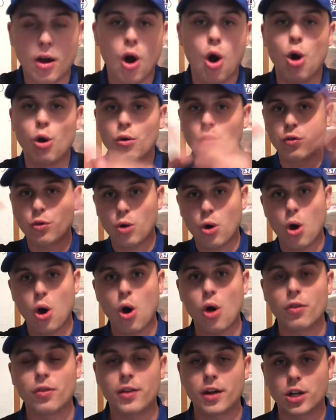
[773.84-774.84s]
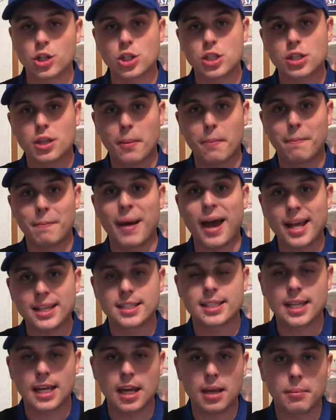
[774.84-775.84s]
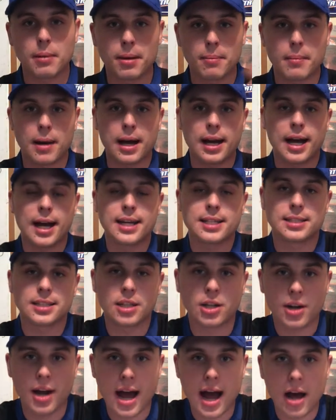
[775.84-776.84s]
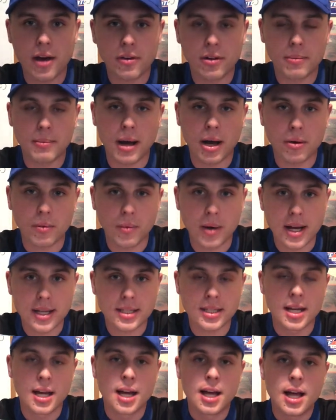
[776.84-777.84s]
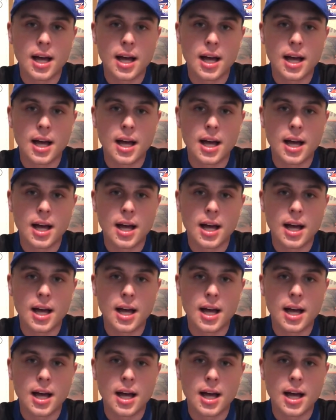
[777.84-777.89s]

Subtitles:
Overall, they're just the best team in my eyes here out of the Mountain West.